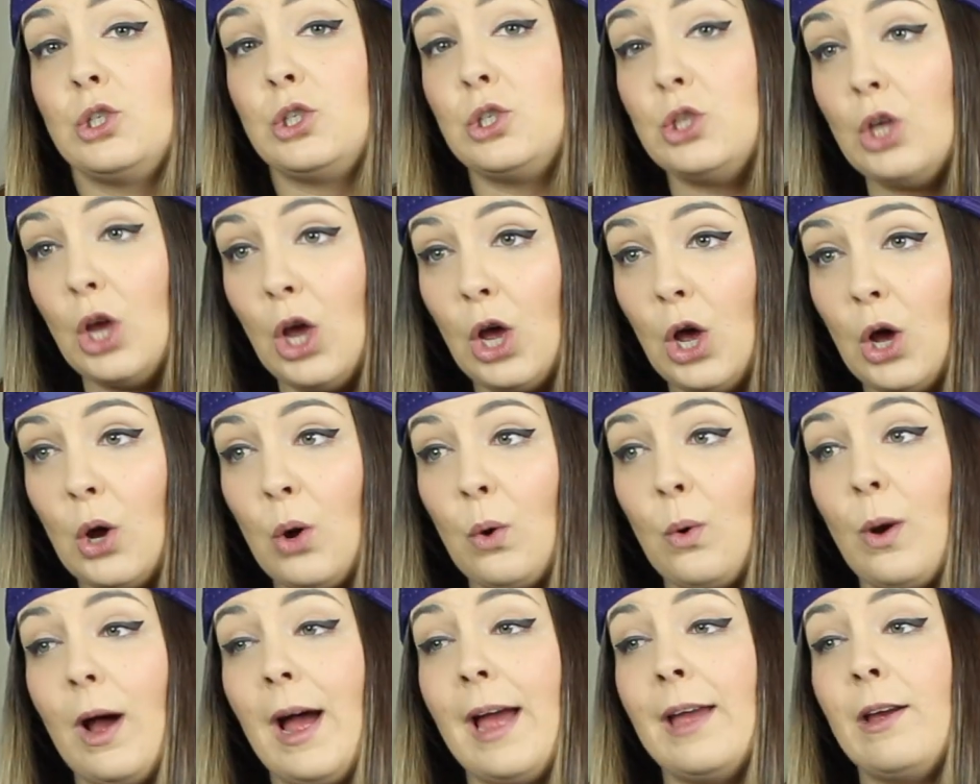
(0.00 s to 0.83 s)

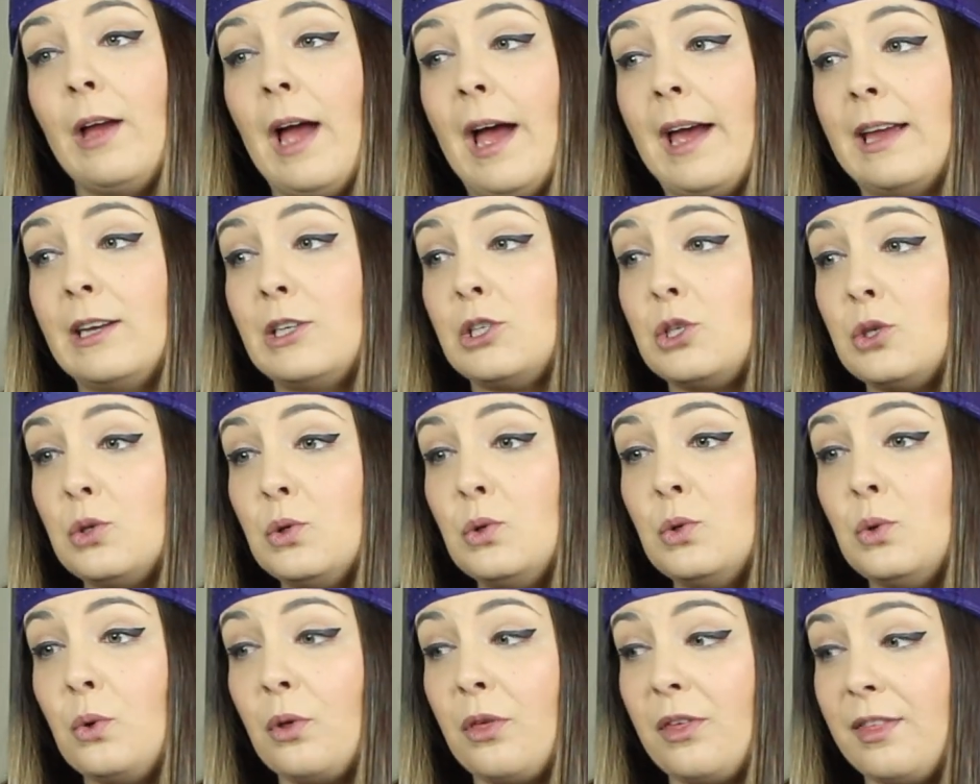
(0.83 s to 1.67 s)
So I
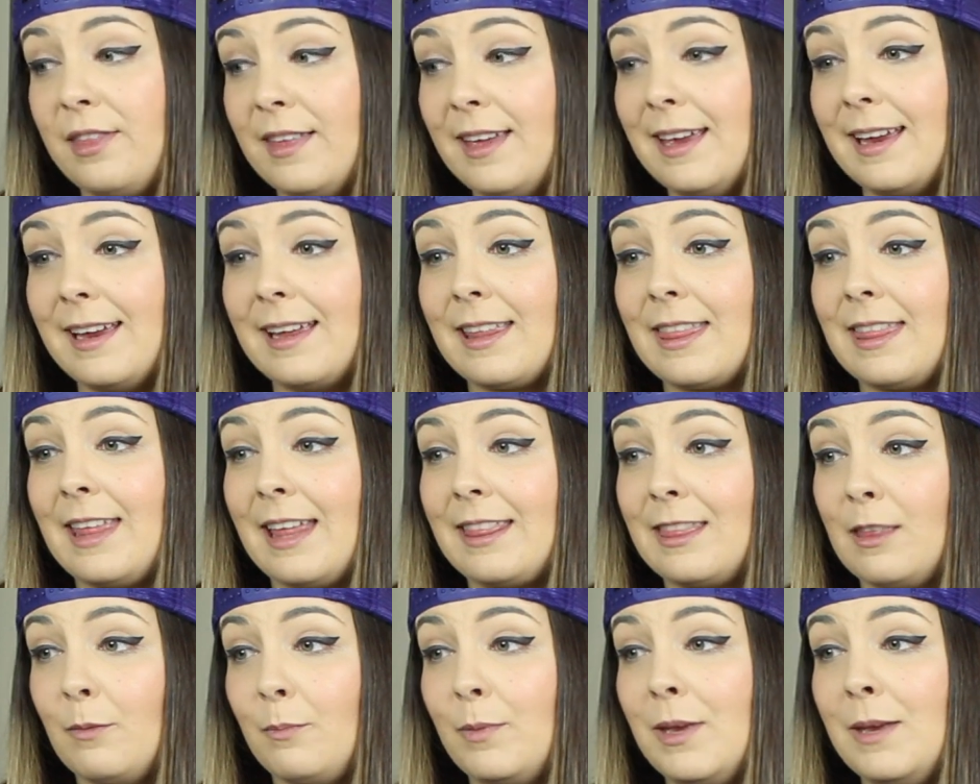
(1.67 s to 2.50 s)
do think
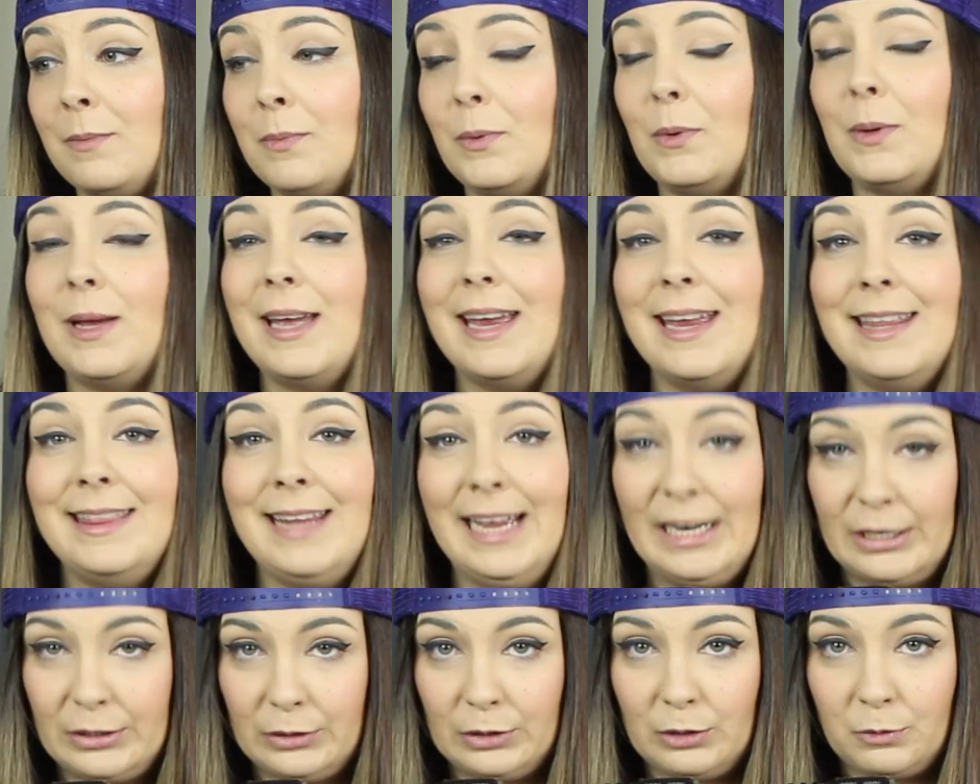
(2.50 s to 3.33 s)
that the people
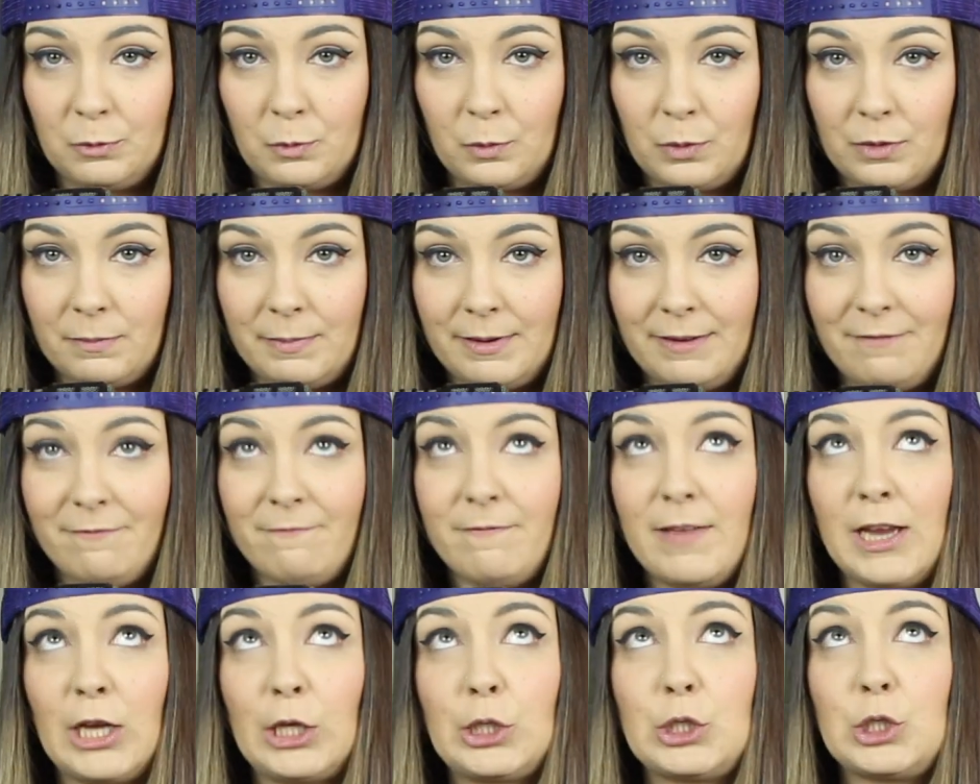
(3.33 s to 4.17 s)
in that group would
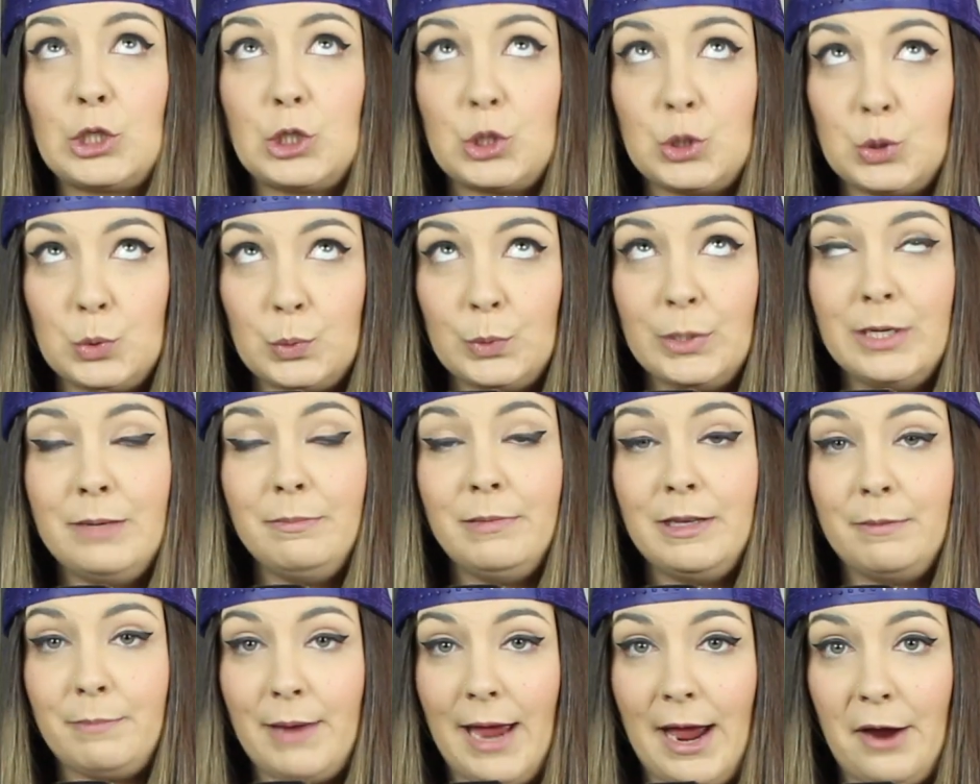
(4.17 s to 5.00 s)
be
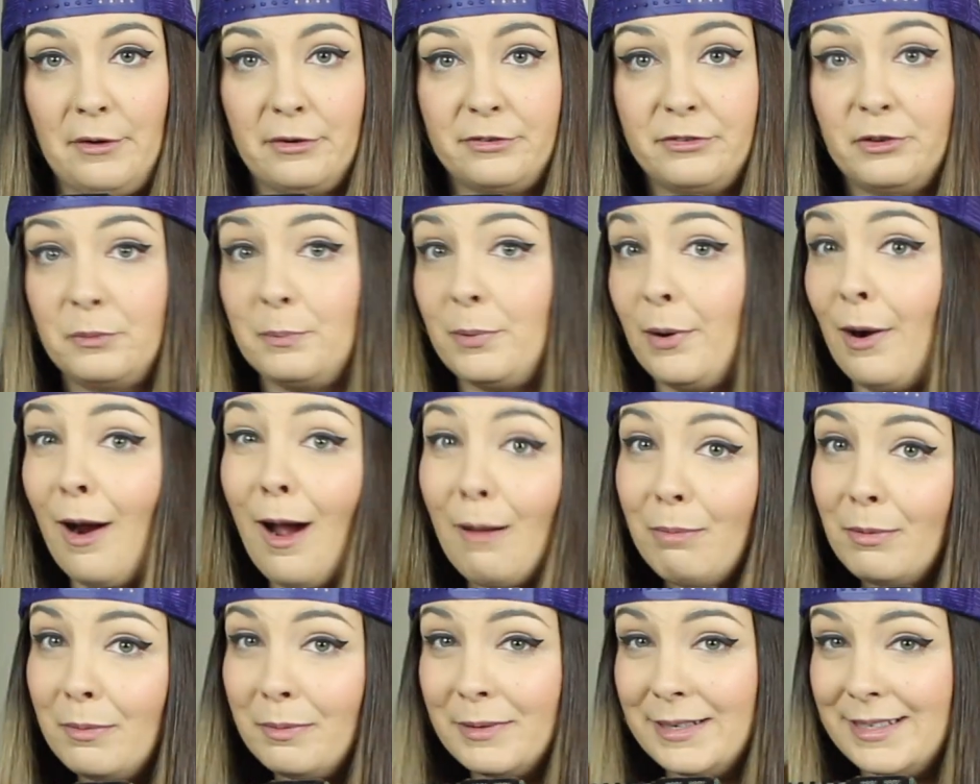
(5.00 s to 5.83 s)
extremely powerful,
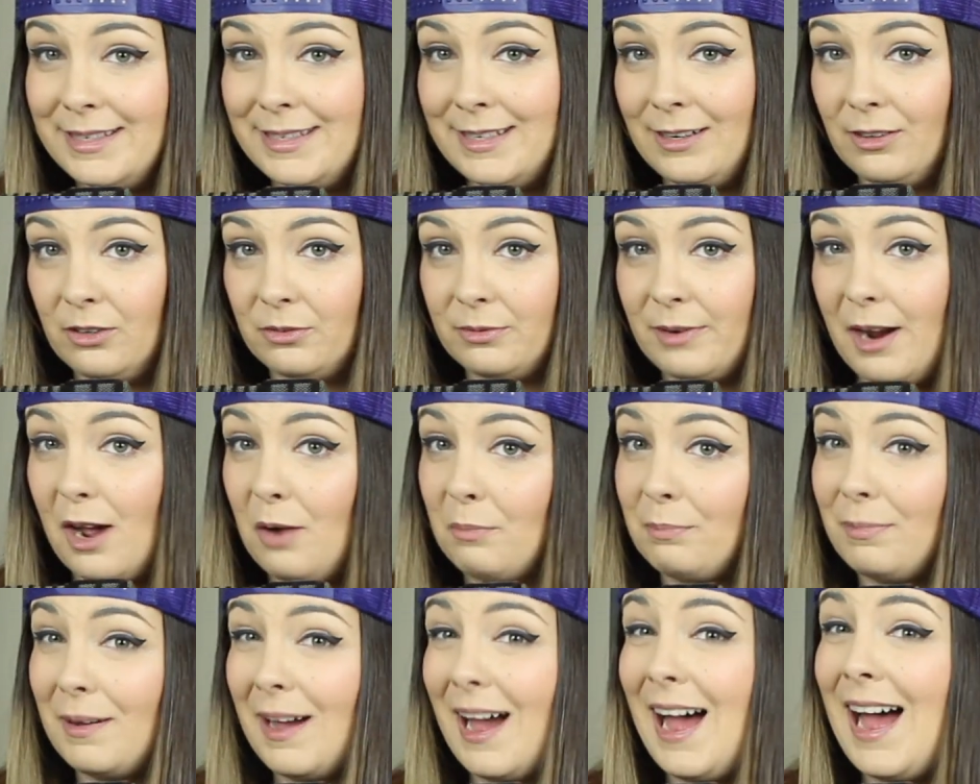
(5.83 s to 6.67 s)
probably still
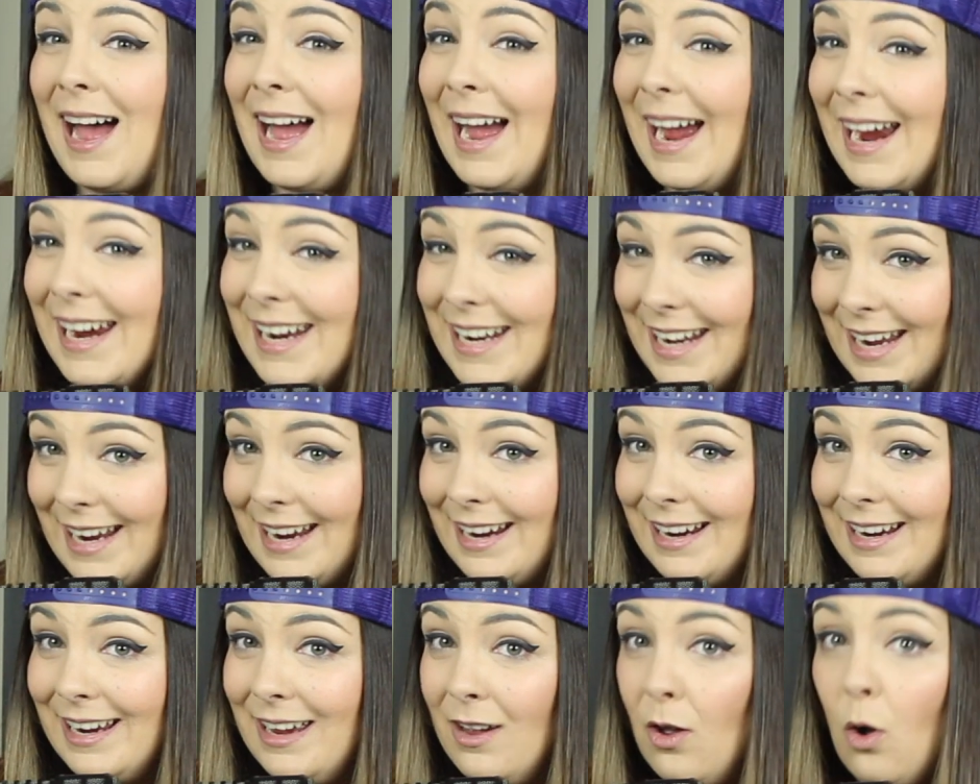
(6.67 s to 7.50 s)
around but
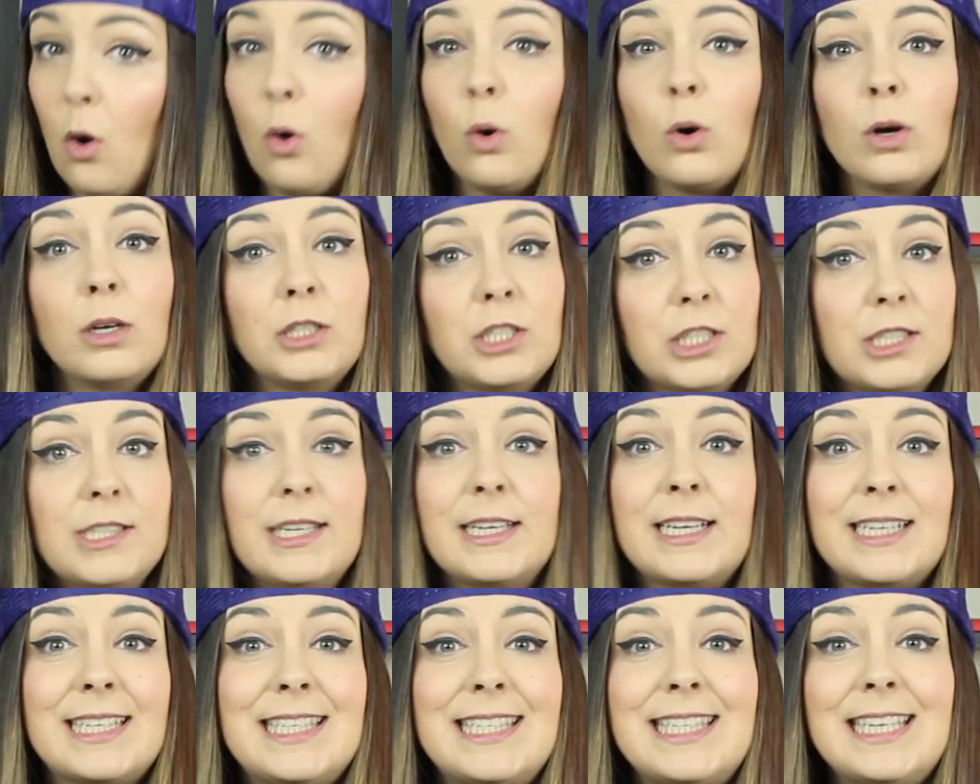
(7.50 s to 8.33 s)
hiding, or
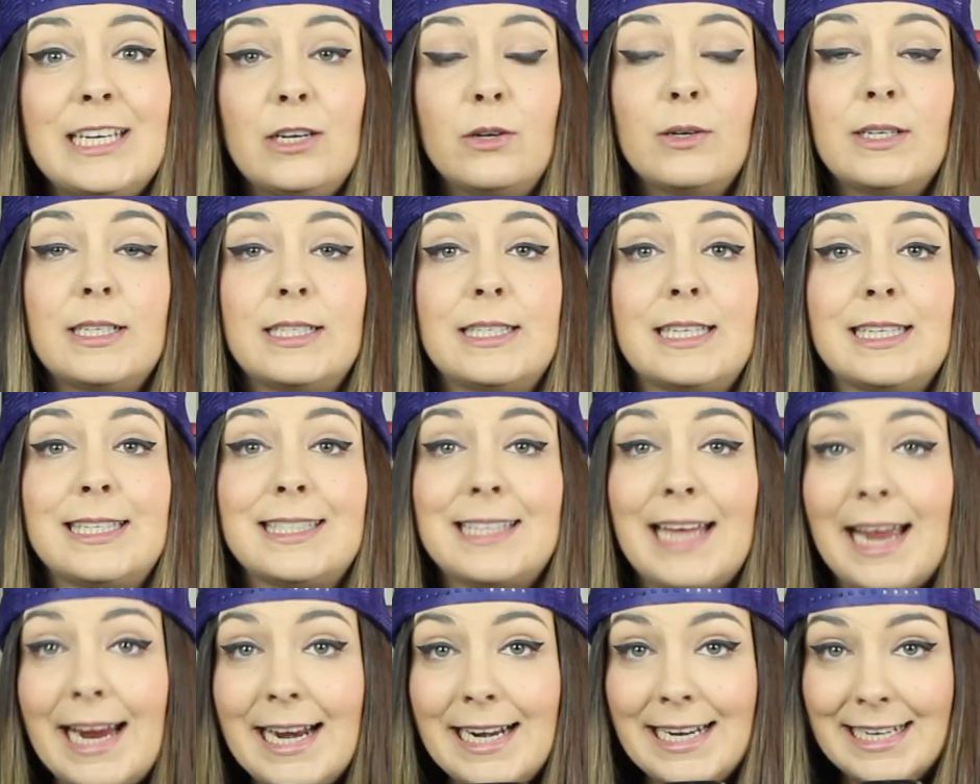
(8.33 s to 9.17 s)
just a secret
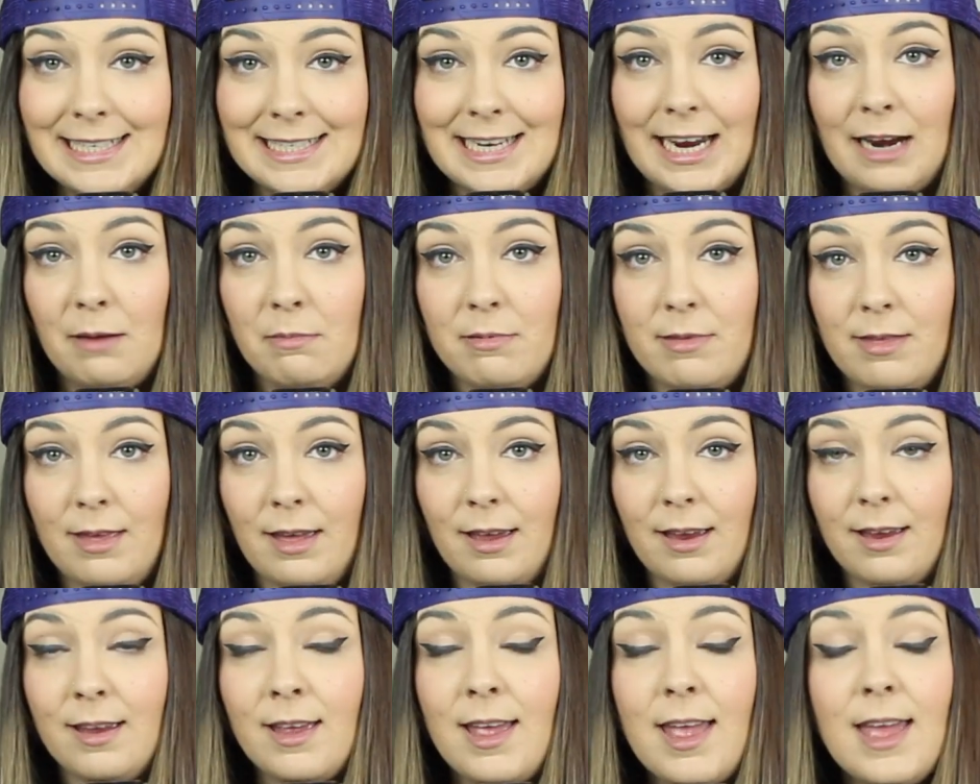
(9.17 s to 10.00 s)
society type
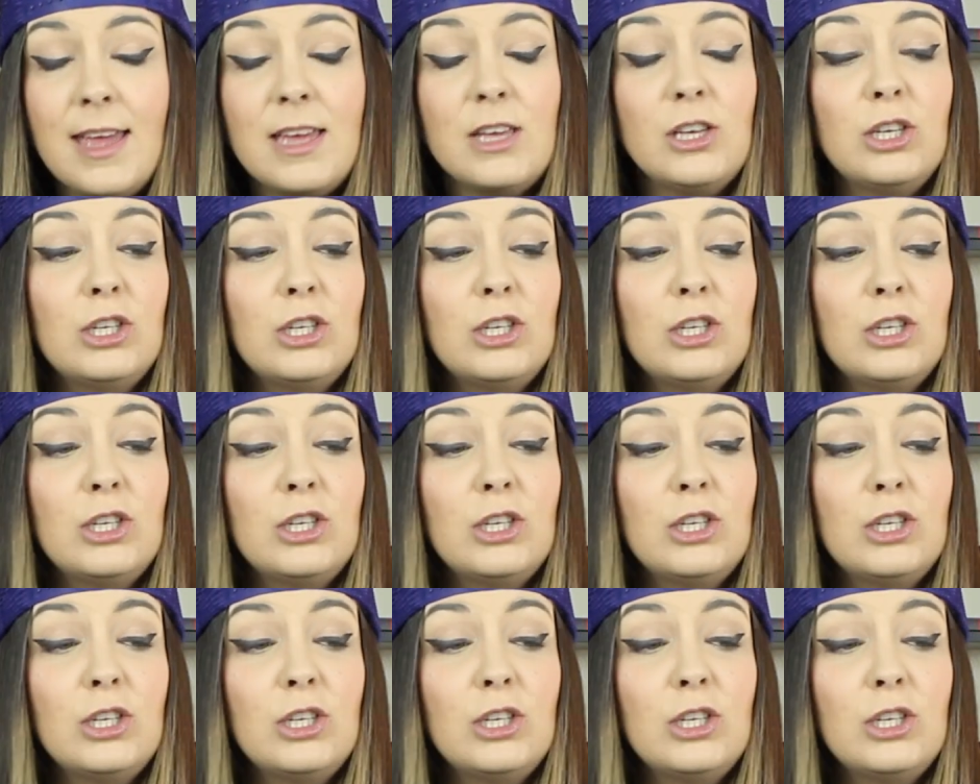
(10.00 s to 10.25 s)
thing.